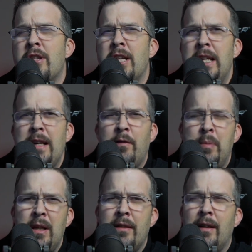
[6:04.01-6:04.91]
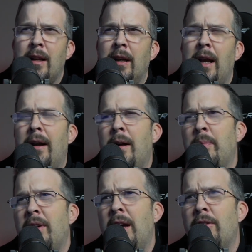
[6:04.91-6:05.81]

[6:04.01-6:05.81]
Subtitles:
The EFB is going to get an update